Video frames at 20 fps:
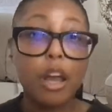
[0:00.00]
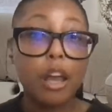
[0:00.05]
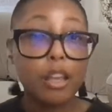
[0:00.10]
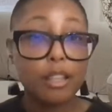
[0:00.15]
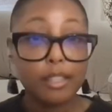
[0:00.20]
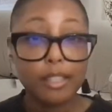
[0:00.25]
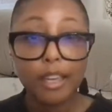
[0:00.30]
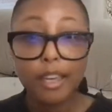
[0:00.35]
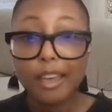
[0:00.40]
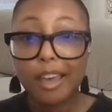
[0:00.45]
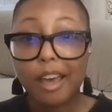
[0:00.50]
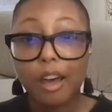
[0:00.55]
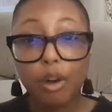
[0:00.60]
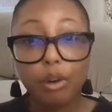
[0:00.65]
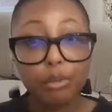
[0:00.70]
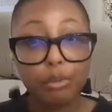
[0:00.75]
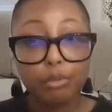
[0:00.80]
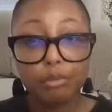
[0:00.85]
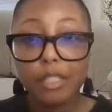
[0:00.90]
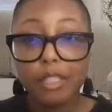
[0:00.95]
say,
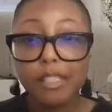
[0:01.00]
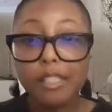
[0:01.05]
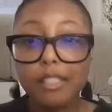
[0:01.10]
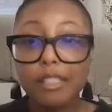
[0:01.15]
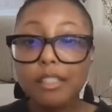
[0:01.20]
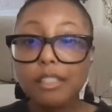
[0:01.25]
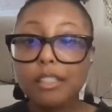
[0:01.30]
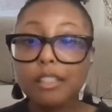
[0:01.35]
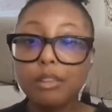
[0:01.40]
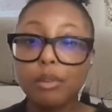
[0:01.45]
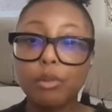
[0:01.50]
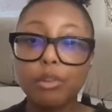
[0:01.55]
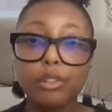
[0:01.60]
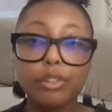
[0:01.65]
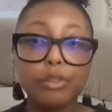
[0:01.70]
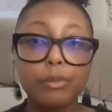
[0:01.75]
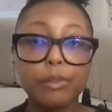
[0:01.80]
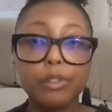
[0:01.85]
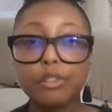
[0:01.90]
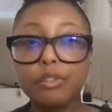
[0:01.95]
health reasons or
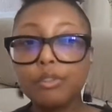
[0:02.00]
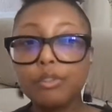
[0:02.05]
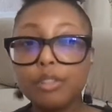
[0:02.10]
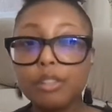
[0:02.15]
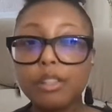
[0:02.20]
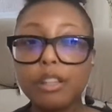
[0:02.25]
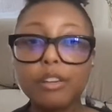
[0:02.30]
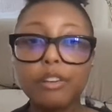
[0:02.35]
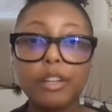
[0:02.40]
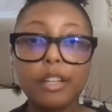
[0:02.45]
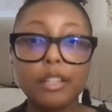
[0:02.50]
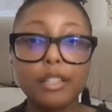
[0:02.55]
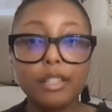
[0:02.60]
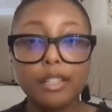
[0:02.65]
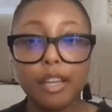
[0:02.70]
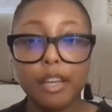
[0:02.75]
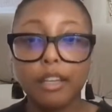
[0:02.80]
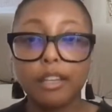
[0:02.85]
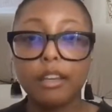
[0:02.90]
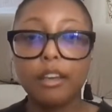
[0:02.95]
to reduce their
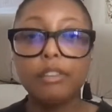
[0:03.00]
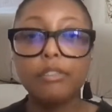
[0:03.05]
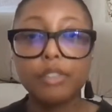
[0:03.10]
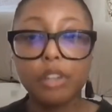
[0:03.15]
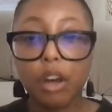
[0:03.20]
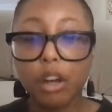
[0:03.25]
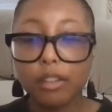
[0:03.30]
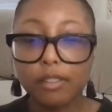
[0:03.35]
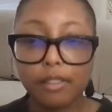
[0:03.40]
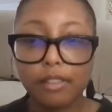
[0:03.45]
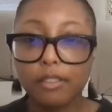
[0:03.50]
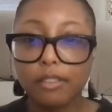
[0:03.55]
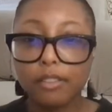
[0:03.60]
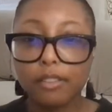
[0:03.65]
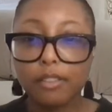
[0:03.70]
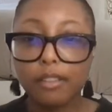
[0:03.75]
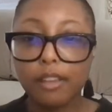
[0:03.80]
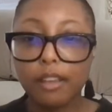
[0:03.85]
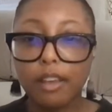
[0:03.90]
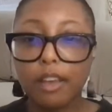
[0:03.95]
intake of
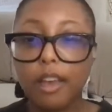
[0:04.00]
toxins.